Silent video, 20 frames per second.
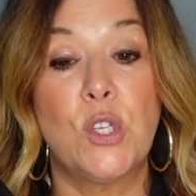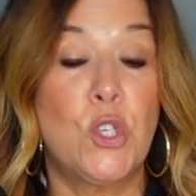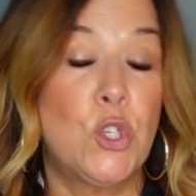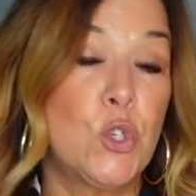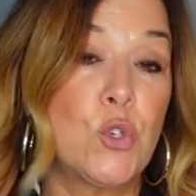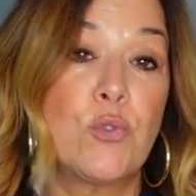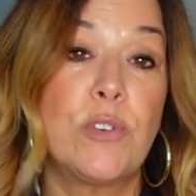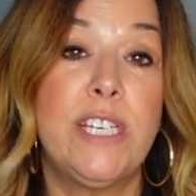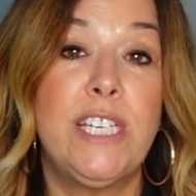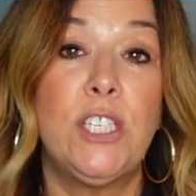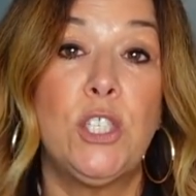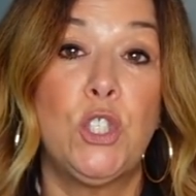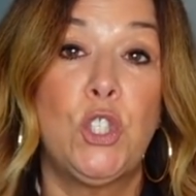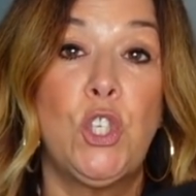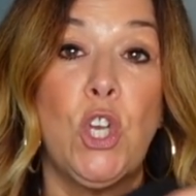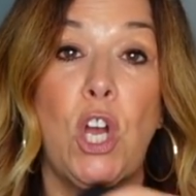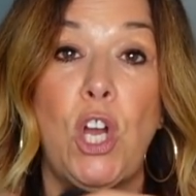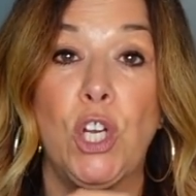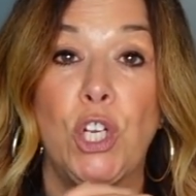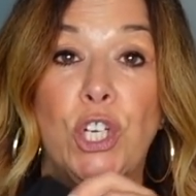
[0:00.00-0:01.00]
Street
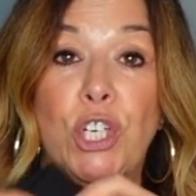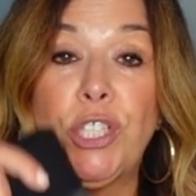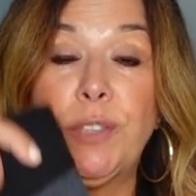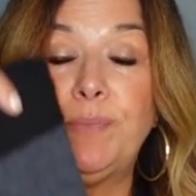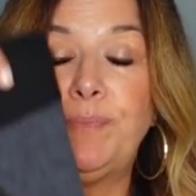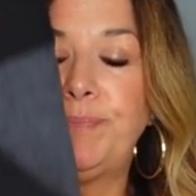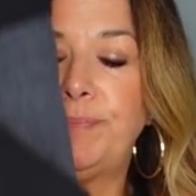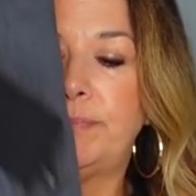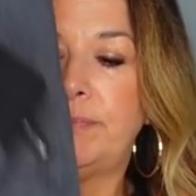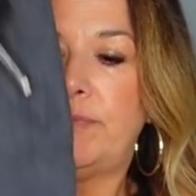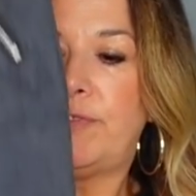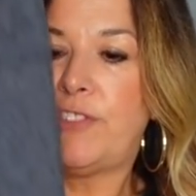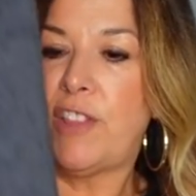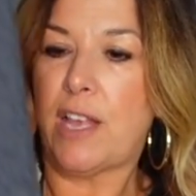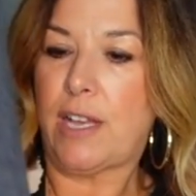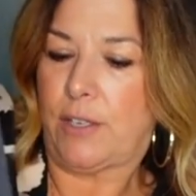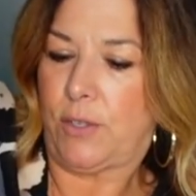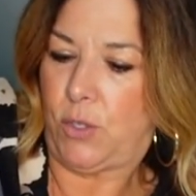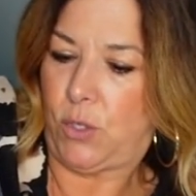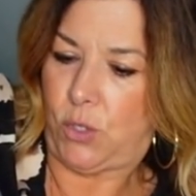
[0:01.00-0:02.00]
Jogger,
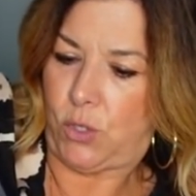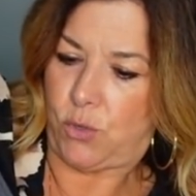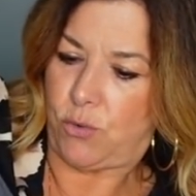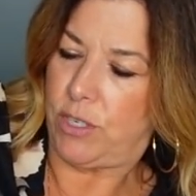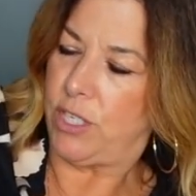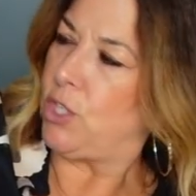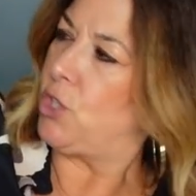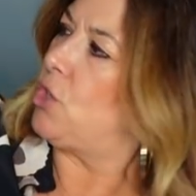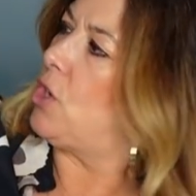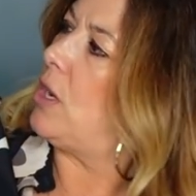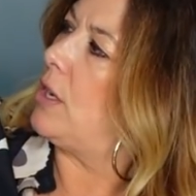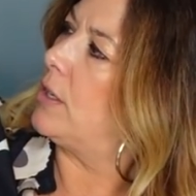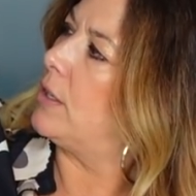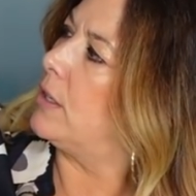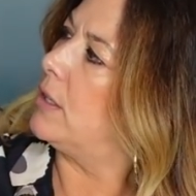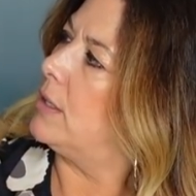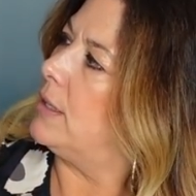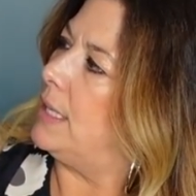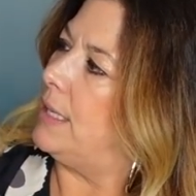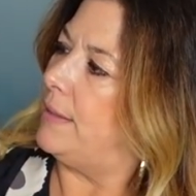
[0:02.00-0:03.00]
Flux Street
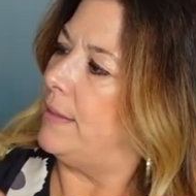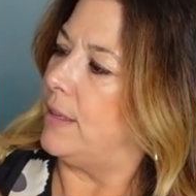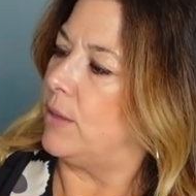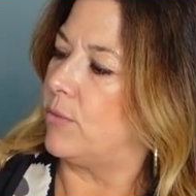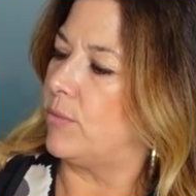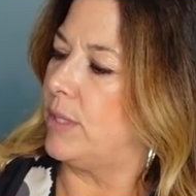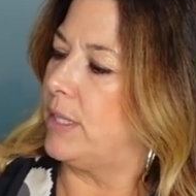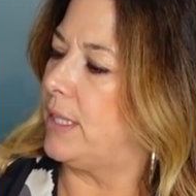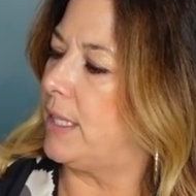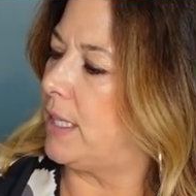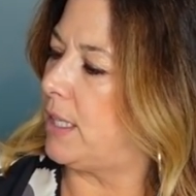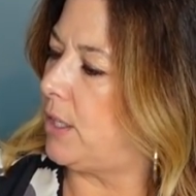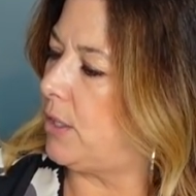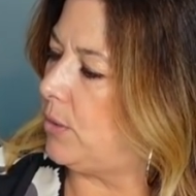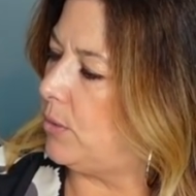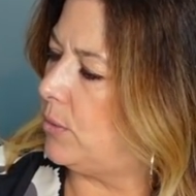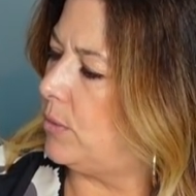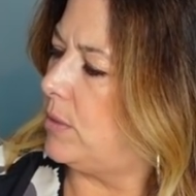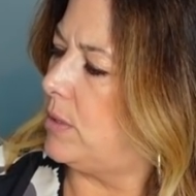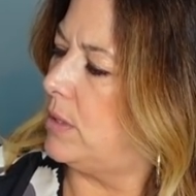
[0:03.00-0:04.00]
Jogger, and they're really
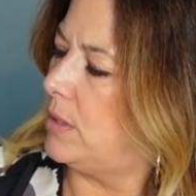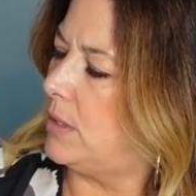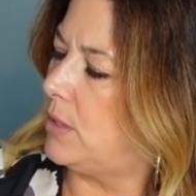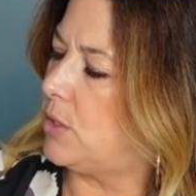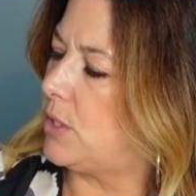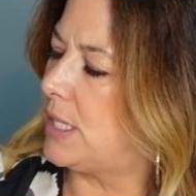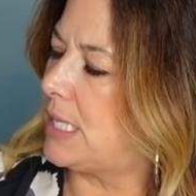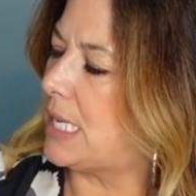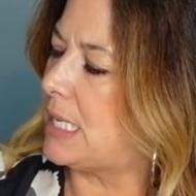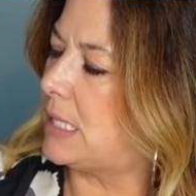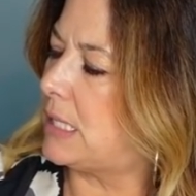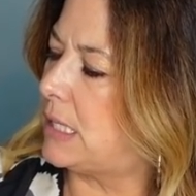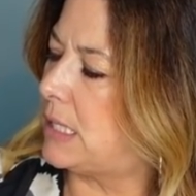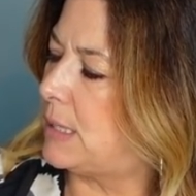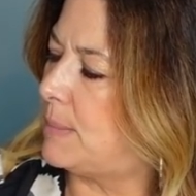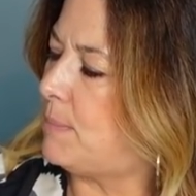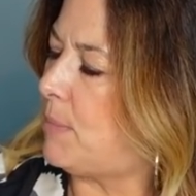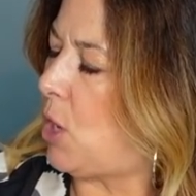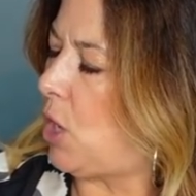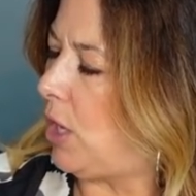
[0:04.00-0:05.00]
cute. They're a size
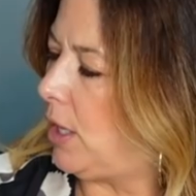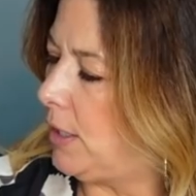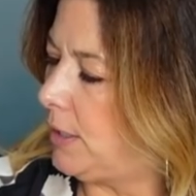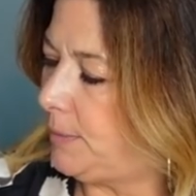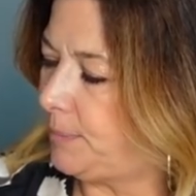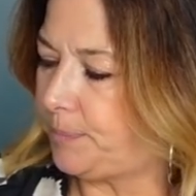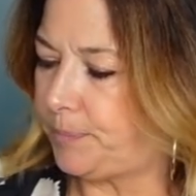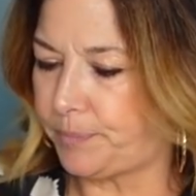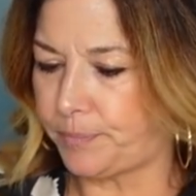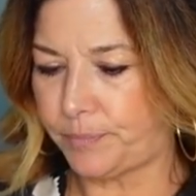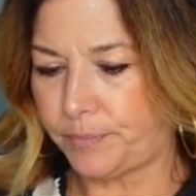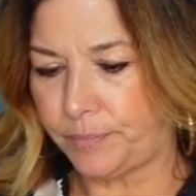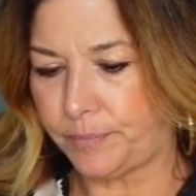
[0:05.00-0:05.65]
small.